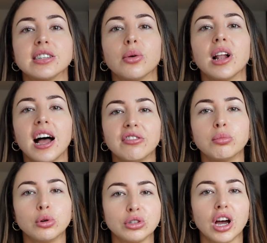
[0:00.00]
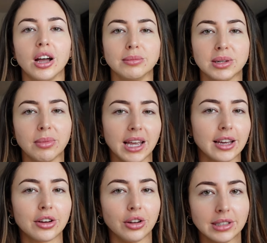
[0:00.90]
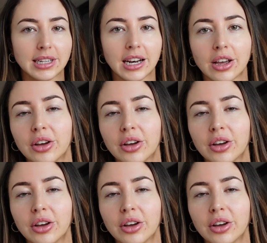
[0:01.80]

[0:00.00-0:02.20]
So I'll have more time to make content